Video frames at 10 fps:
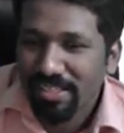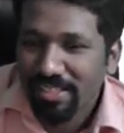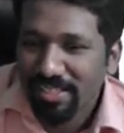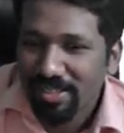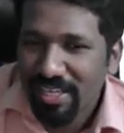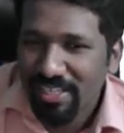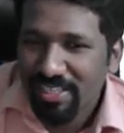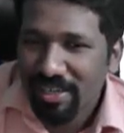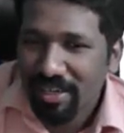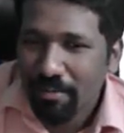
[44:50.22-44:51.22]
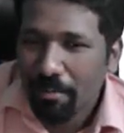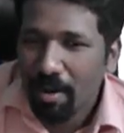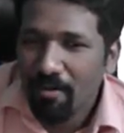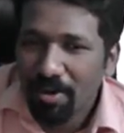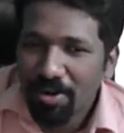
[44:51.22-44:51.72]
So that's a
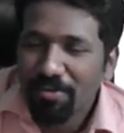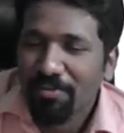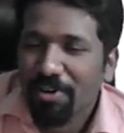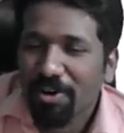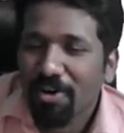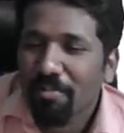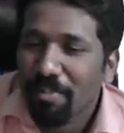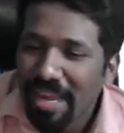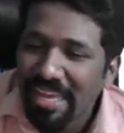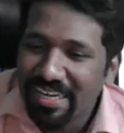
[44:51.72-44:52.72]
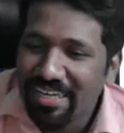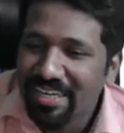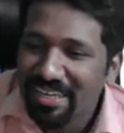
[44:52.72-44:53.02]
power of your brain.